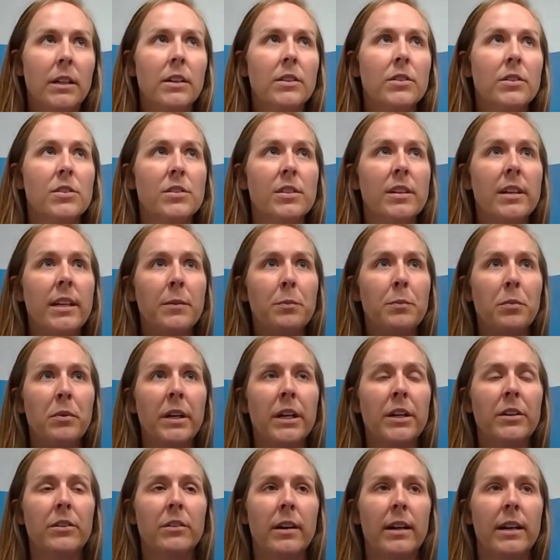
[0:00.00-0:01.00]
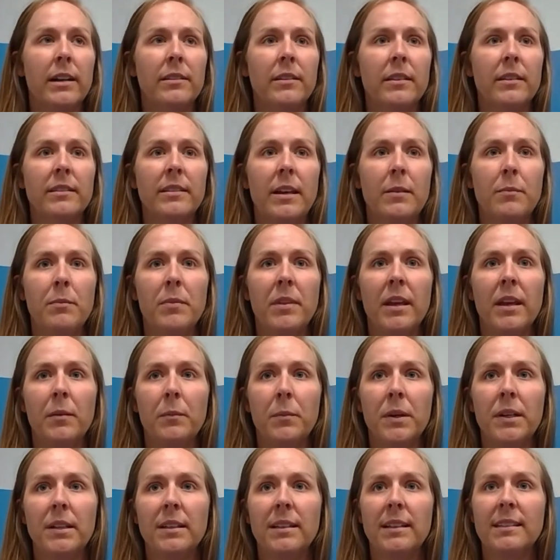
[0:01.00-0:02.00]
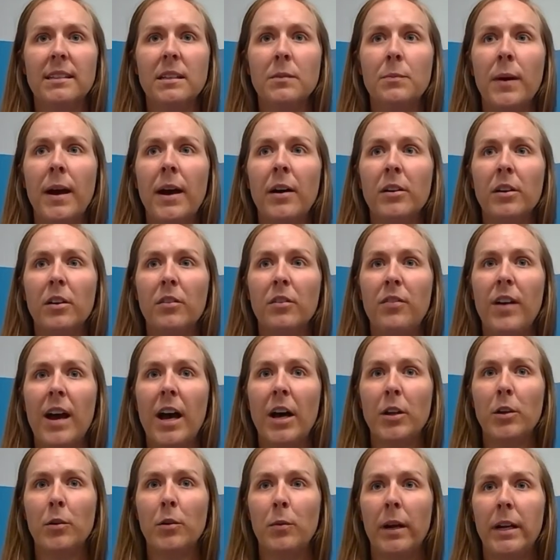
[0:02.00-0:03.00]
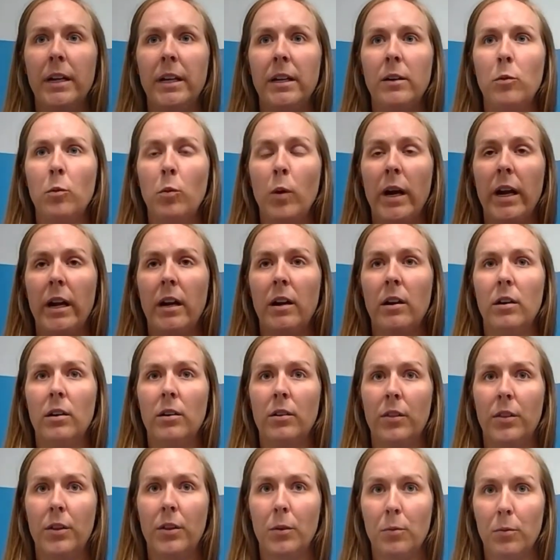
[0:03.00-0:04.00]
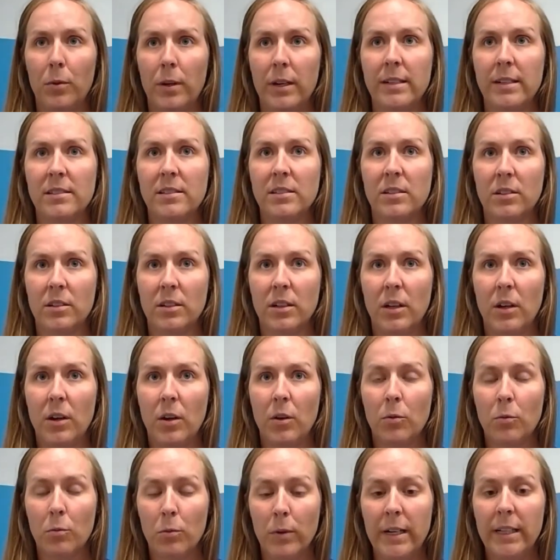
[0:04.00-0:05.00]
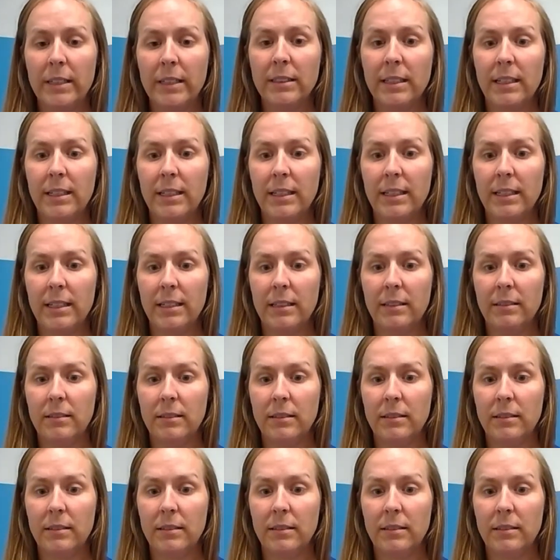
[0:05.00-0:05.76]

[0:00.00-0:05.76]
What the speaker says: just keep reiterating the same thing, but it's about evaluating where the risk really